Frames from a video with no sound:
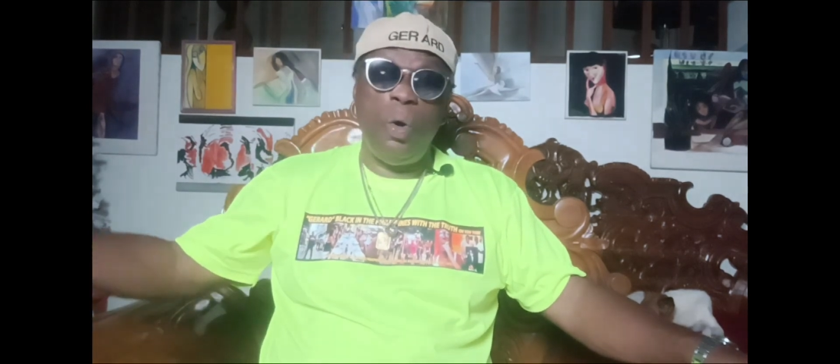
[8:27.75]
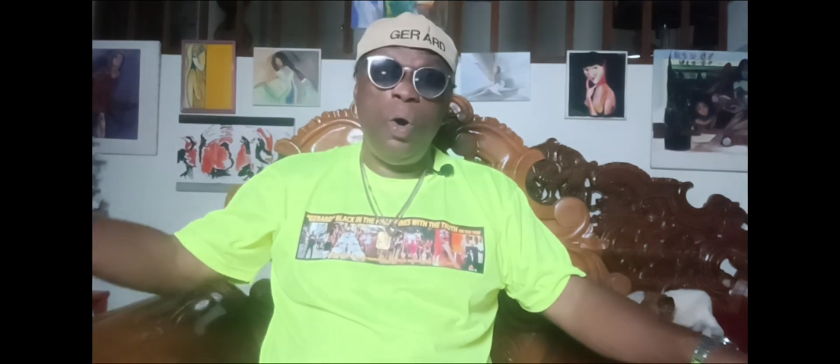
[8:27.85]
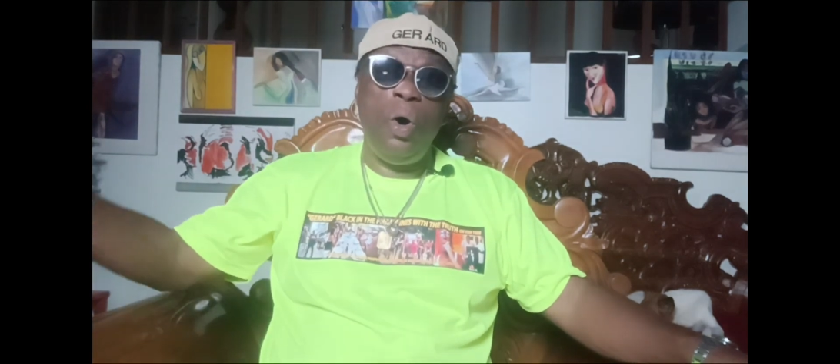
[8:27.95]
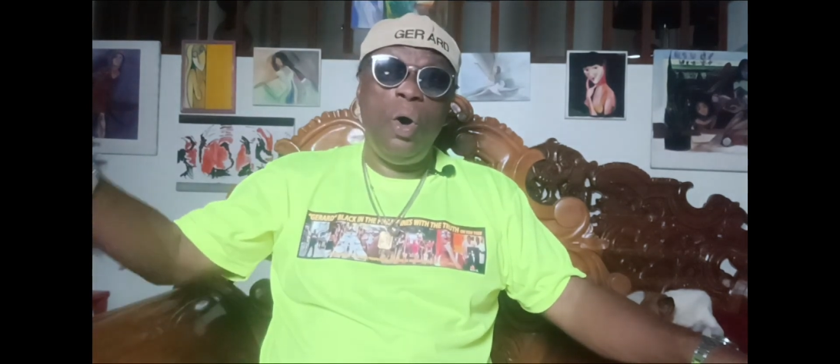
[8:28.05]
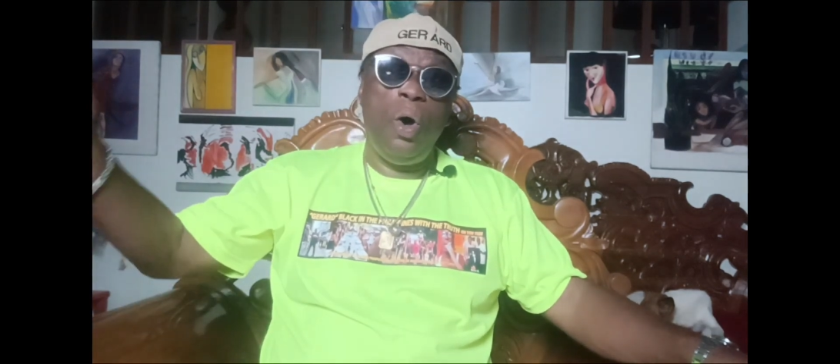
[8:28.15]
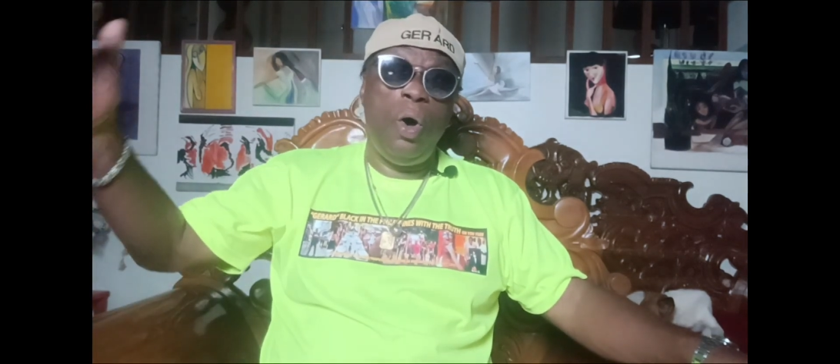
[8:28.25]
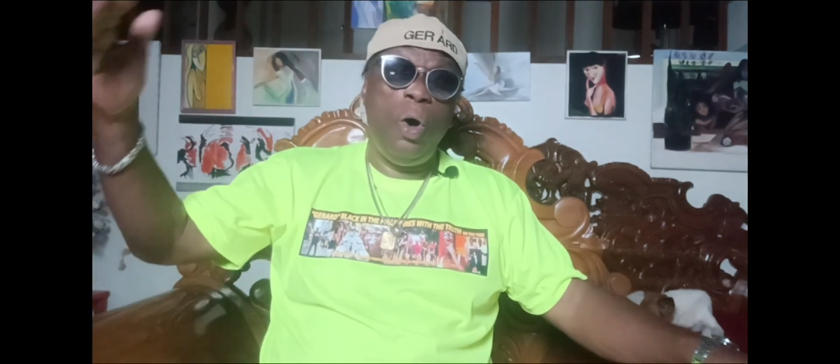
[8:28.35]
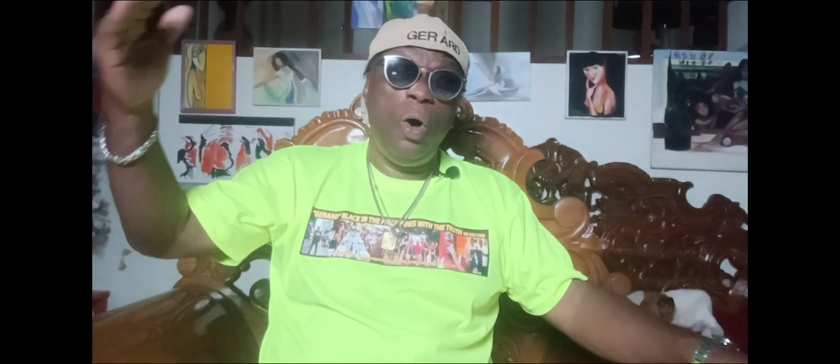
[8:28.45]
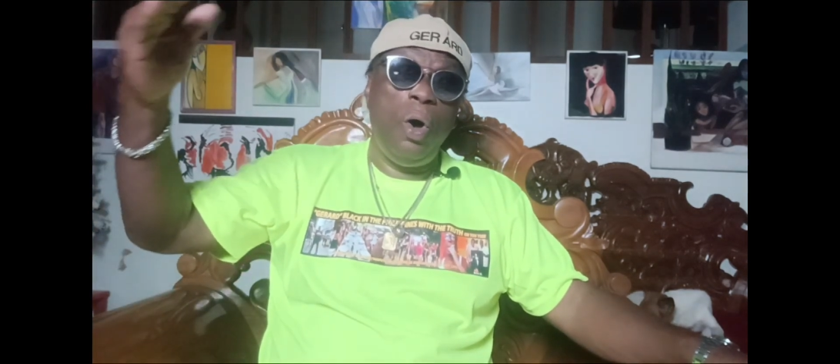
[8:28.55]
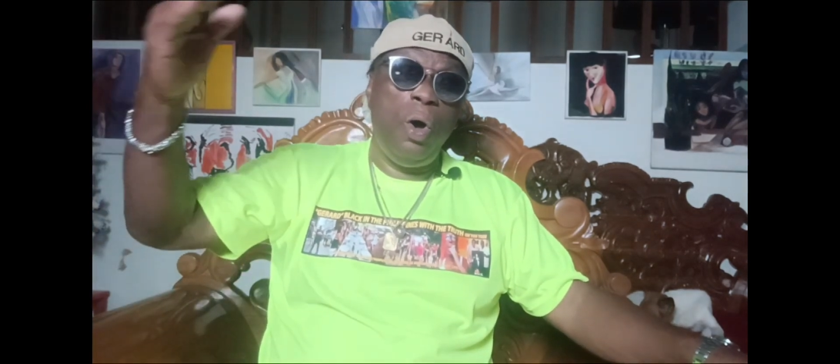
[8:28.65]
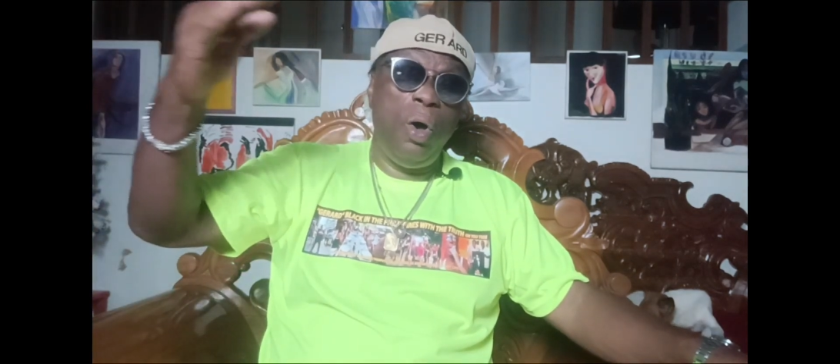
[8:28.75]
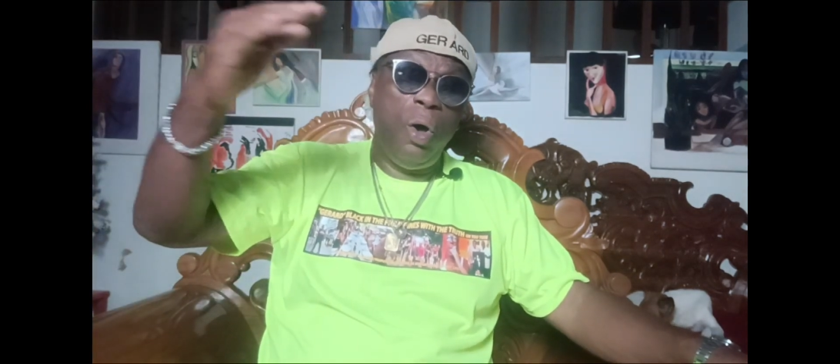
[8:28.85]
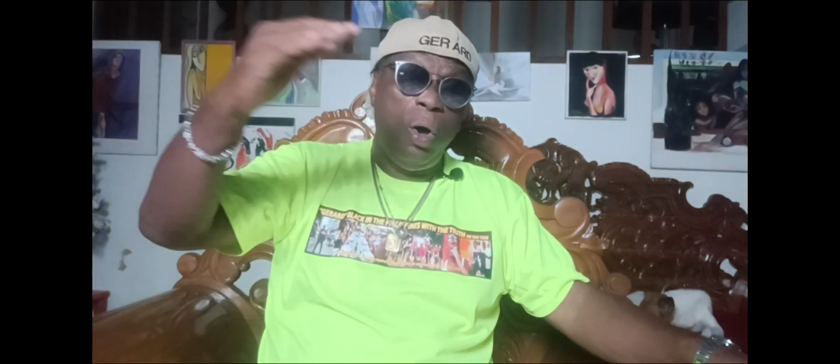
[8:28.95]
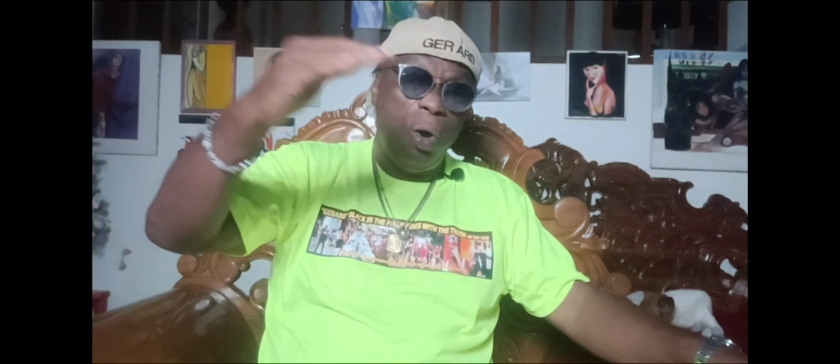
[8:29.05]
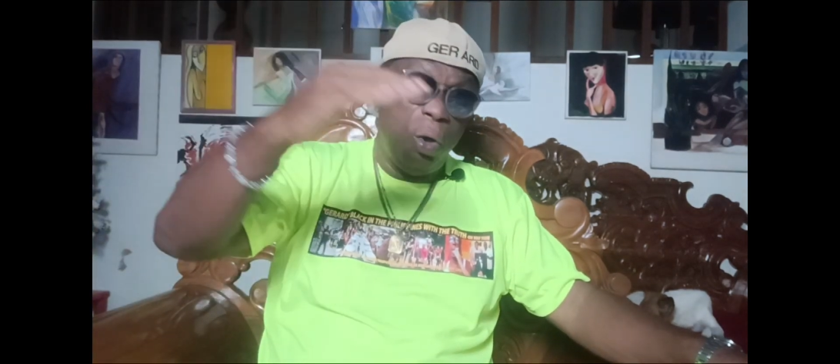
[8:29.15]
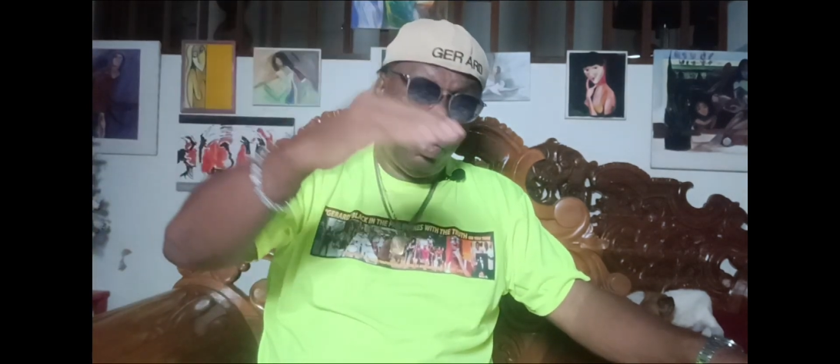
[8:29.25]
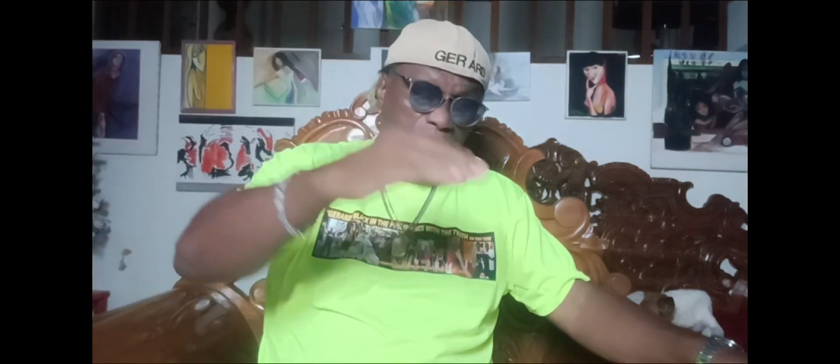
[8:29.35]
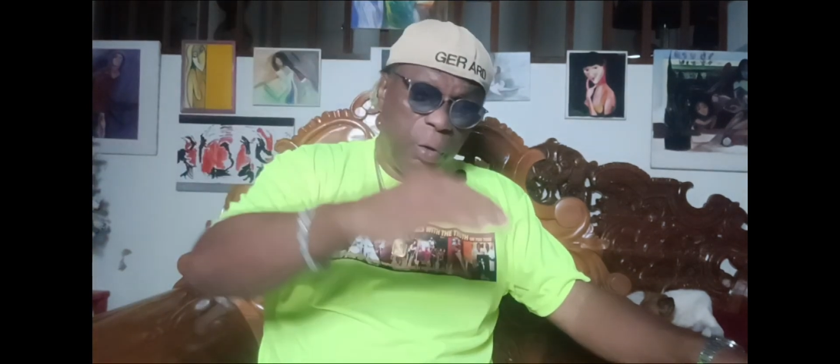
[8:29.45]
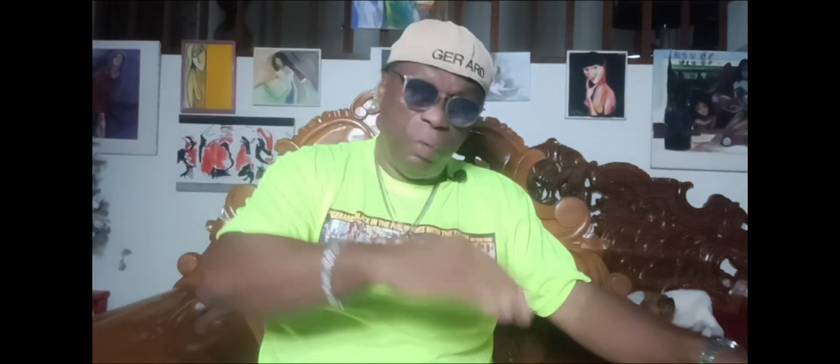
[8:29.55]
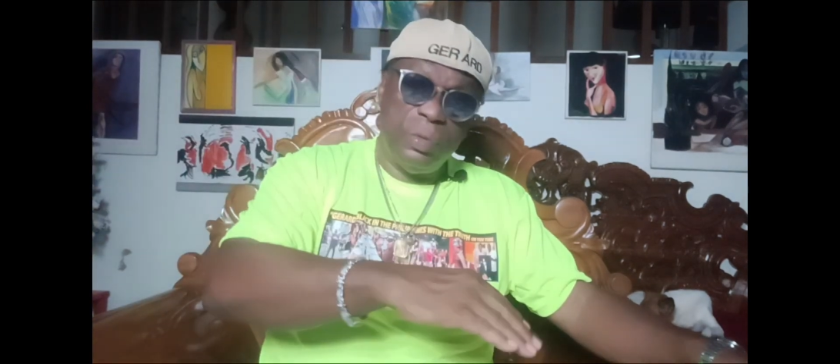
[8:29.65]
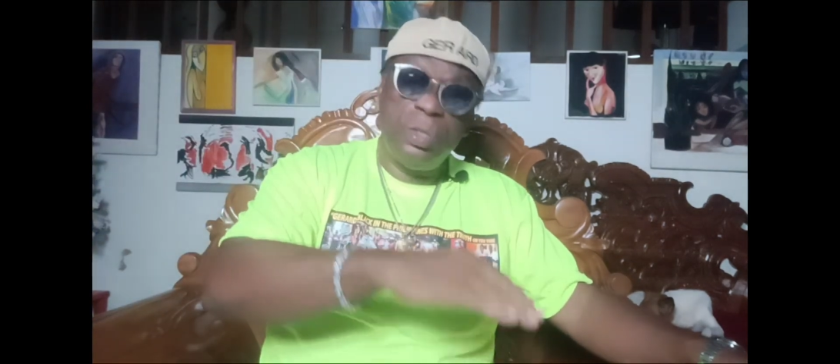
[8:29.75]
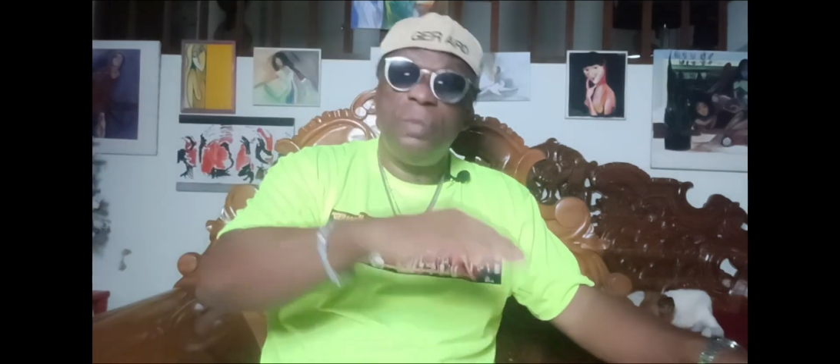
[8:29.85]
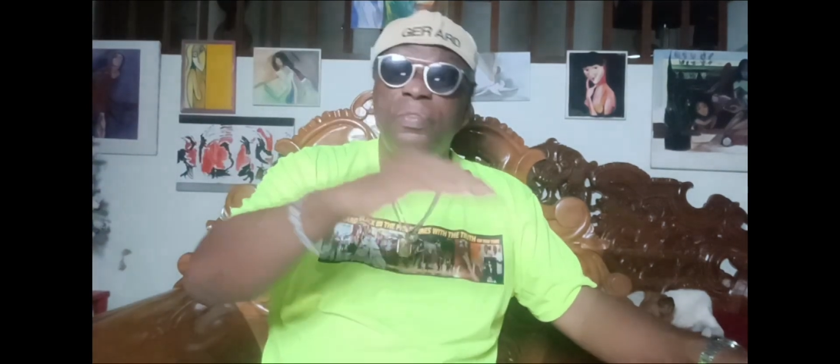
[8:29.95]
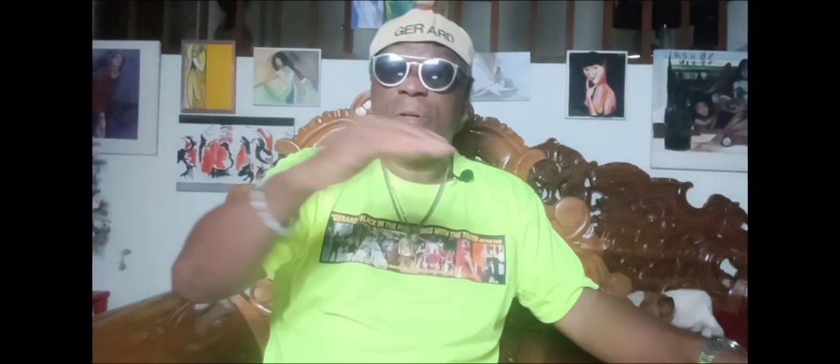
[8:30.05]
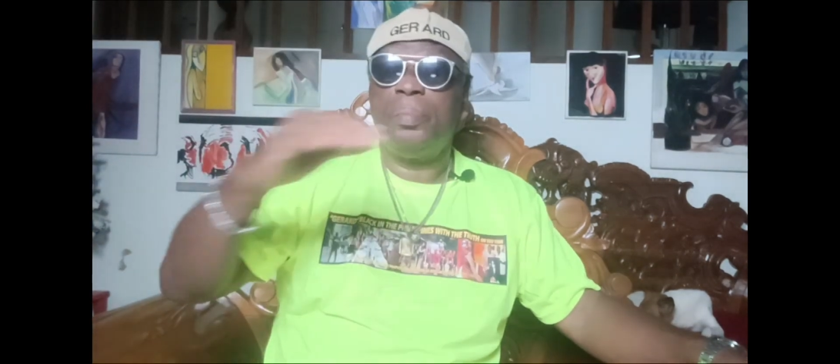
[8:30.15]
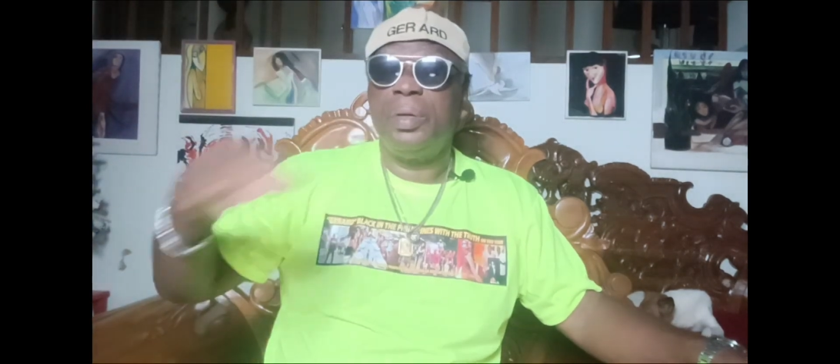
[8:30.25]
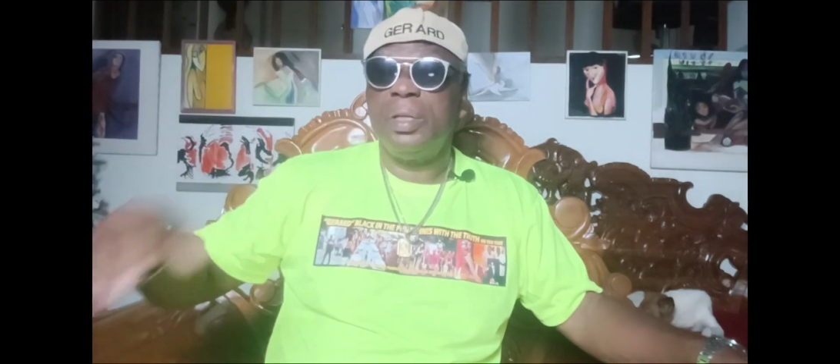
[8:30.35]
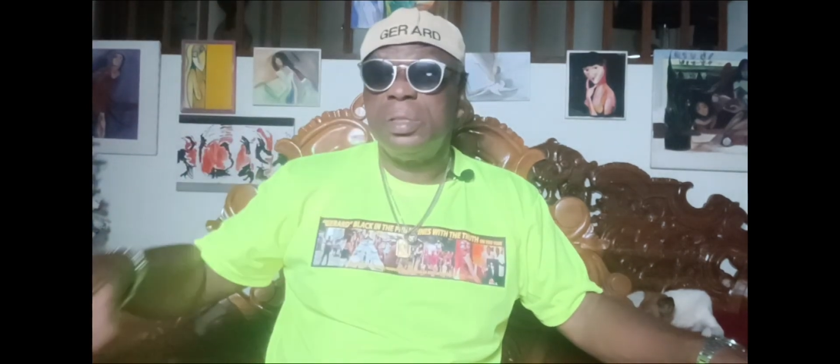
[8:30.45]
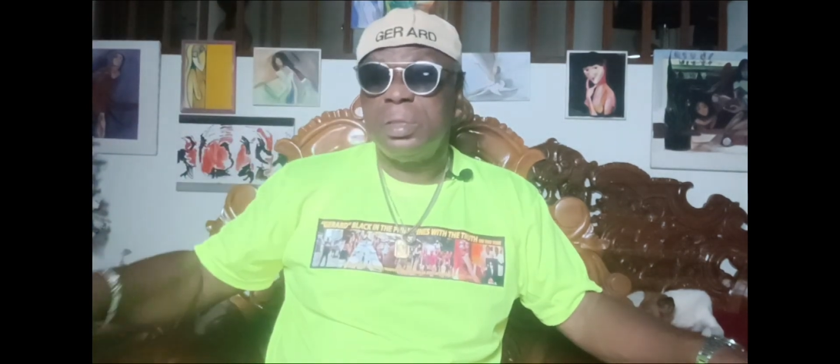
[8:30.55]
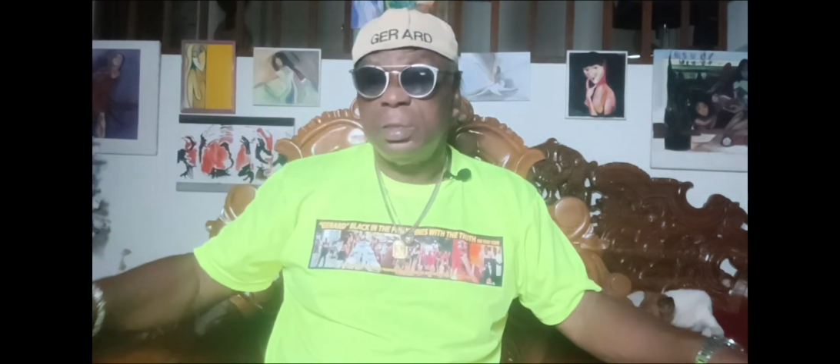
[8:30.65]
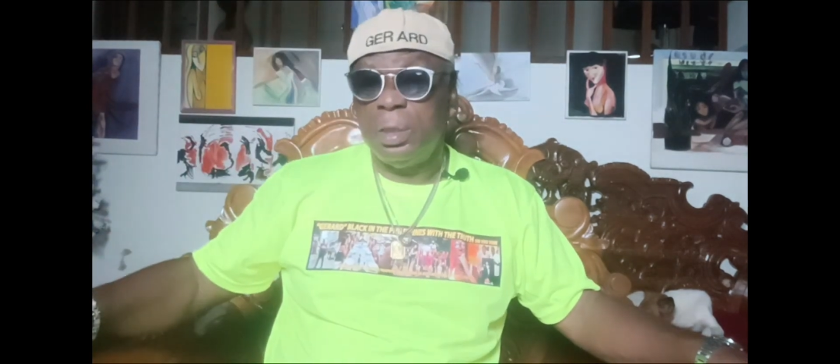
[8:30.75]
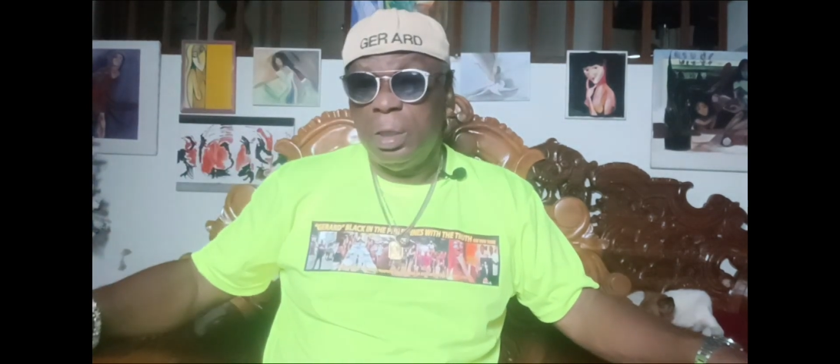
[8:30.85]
all the way over to the Philippines.